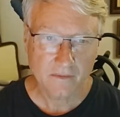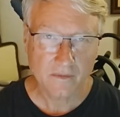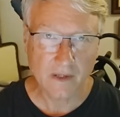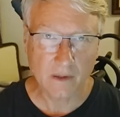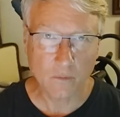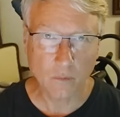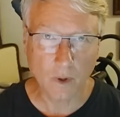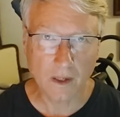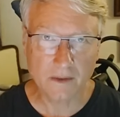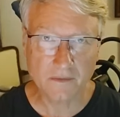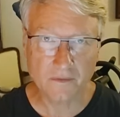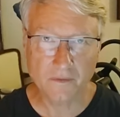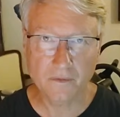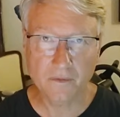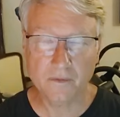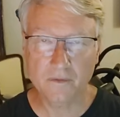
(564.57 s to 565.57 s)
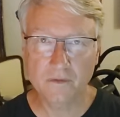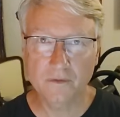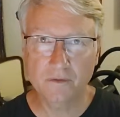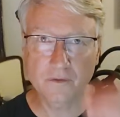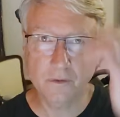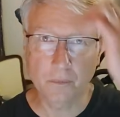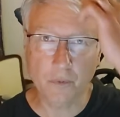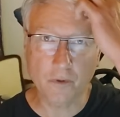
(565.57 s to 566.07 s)
They want
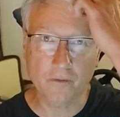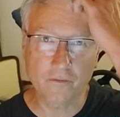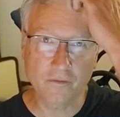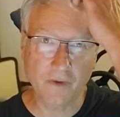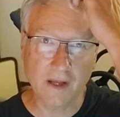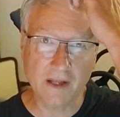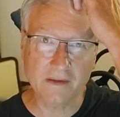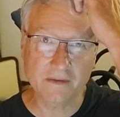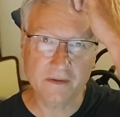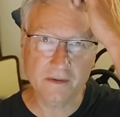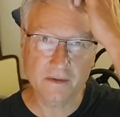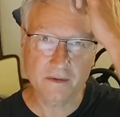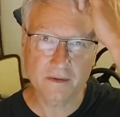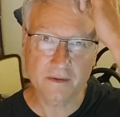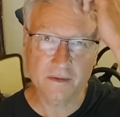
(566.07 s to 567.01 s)
to prevent,